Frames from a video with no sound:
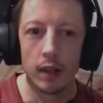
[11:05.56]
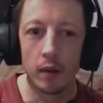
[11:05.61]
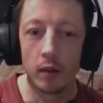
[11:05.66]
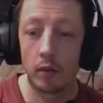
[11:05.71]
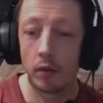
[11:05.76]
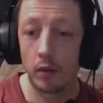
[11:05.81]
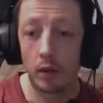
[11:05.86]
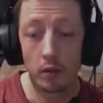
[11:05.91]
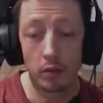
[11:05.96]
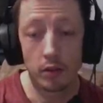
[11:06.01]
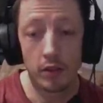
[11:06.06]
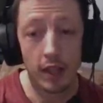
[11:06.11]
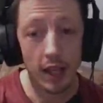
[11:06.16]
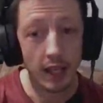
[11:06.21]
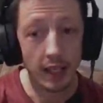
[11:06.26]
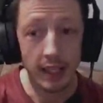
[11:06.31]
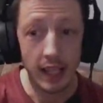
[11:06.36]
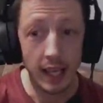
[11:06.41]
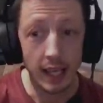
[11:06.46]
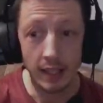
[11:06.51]
Obviously, I
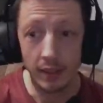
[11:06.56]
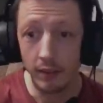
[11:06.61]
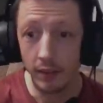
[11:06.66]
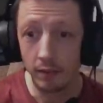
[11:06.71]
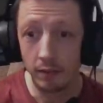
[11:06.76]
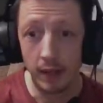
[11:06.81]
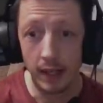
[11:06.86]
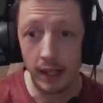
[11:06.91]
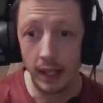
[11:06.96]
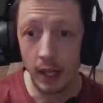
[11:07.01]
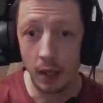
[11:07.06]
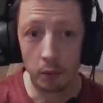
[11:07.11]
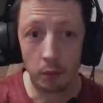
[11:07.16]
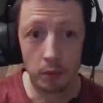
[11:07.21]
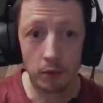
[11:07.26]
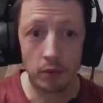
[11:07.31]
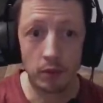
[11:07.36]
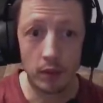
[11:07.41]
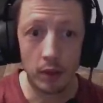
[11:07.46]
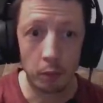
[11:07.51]
can't hear it right now
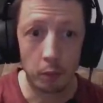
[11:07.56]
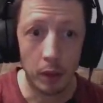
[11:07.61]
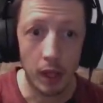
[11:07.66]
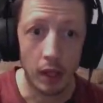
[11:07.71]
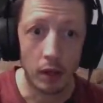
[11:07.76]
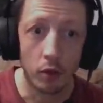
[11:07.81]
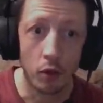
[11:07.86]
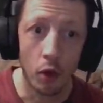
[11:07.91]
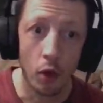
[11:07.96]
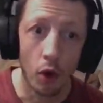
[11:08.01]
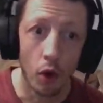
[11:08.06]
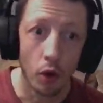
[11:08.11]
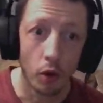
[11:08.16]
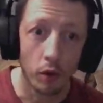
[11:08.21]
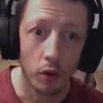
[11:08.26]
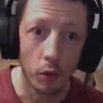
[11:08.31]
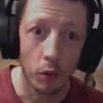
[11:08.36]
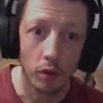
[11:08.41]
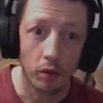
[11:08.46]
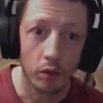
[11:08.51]
because I'm getting no
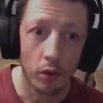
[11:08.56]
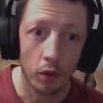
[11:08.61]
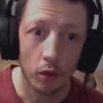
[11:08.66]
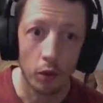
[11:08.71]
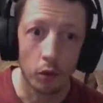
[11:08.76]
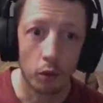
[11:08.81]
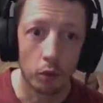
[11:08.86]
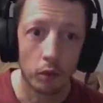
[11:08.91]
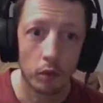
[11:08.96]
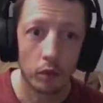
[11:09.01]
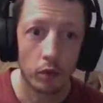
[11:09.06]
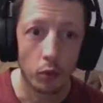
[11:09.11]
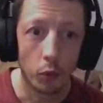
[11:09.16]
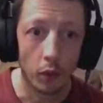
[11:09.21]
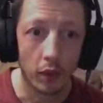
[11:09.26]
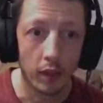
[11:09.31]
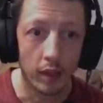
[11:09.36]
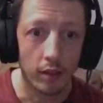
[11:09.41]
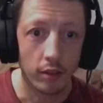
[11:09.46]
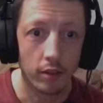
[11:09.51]
audio at all doing
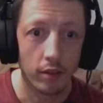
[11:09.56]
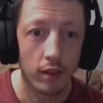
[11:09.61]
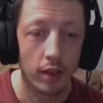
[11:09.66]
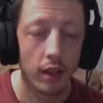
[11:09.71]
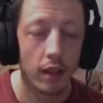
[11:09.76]
this.